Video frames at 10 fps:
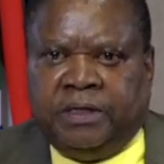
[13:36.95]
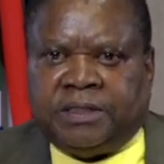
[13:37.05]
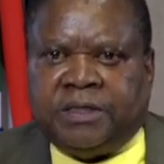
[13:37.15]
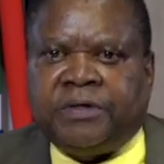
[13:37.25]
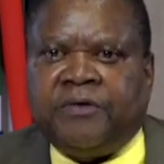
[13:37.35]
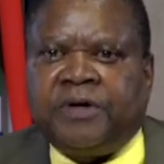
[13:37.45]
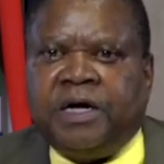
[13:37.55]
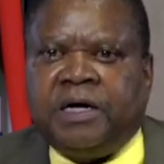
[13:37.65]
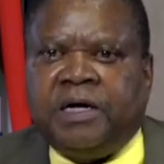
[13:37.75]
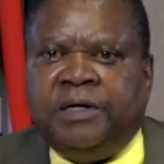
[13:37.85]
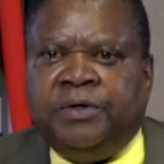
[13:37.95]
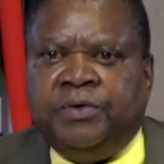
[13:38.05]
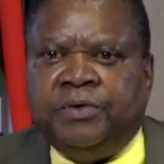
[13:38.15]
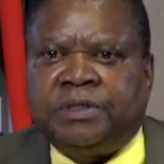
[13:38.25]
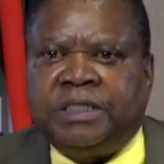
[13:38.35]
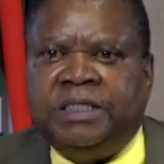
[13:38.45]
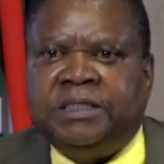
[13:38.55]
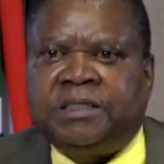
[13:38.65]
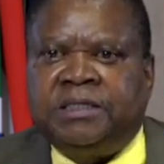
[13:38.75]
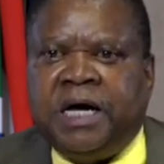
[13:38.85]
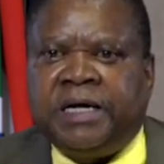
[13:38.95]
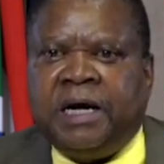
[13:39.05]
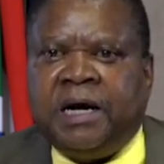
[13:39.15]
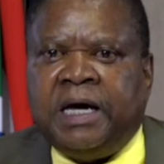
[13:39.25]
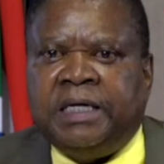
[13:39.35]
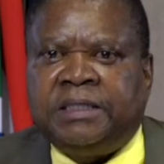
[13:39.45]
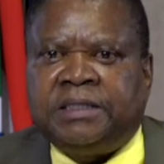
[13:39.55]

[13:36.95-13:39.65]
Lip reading: South Africa can use its non-aligned